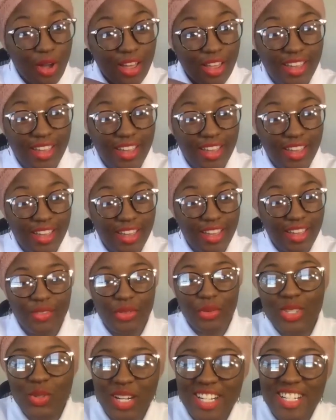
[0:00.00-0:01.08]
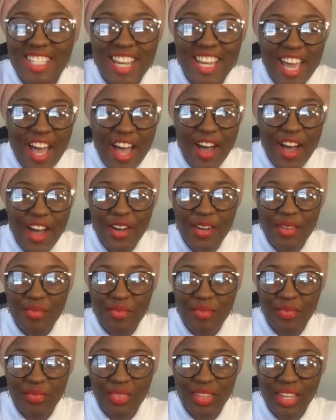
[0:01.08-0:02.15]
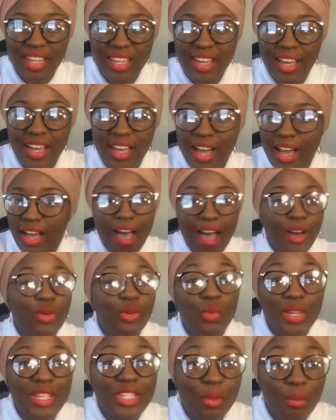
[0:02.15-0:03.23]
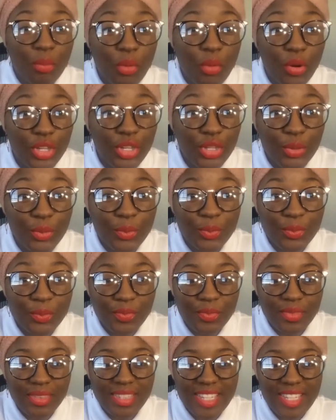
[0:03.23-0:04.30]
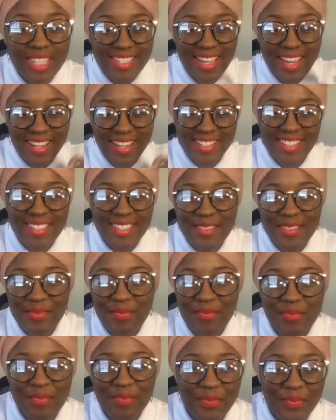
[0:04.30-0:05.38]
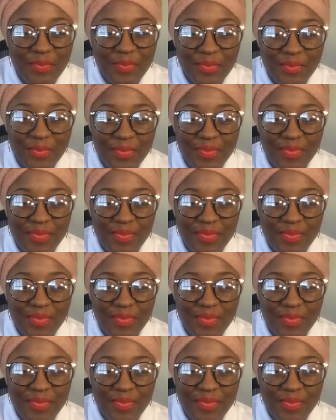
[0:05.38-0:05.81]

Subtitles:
everyone's Twitters? How do we support you? 10 seconds.